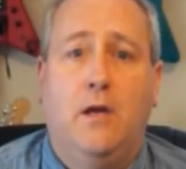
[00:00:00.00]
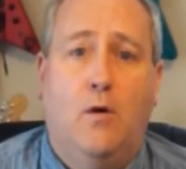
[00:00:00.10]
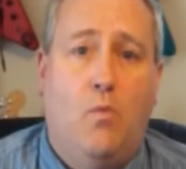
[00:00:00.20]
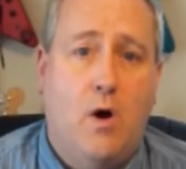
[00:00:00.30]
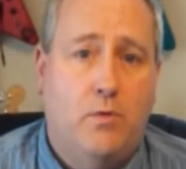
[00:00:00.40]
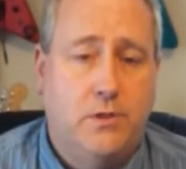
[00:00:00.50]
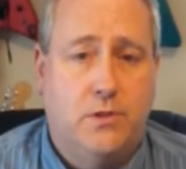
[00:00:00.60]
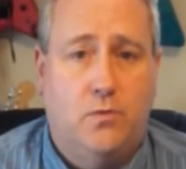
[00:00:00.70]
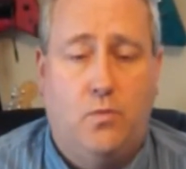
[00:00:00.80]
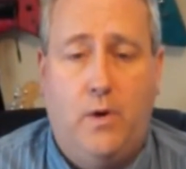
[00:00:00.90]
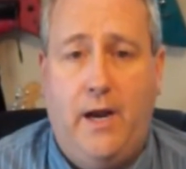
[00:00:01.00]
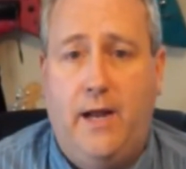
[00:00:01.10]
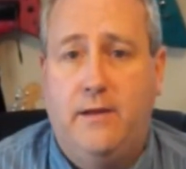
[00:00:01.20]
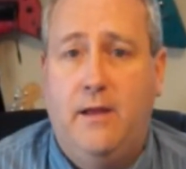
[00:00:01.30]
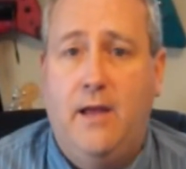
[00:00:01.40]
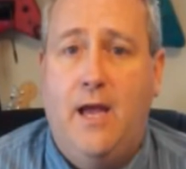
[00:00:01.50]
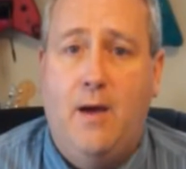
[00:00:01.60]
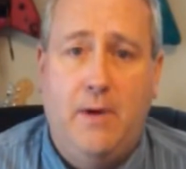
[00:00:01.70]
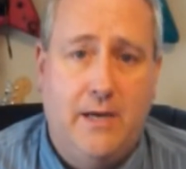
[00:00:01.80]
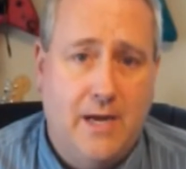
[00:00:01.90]
you know, what was the rent?
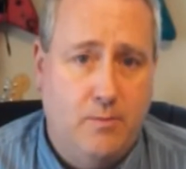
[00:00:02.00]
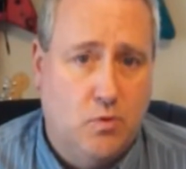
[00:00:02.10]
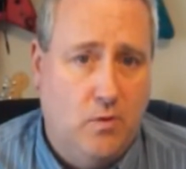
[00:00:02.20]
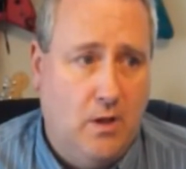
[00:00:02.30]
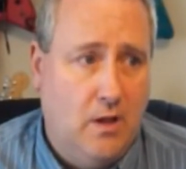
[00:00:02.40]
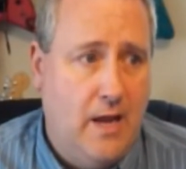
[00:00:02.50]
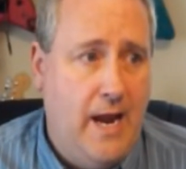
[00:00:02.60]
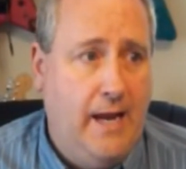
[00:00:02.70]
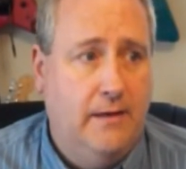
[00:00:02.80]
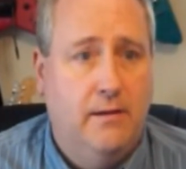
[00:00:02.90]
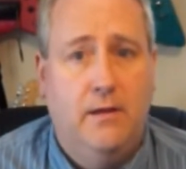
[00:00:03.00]
How many times were they late?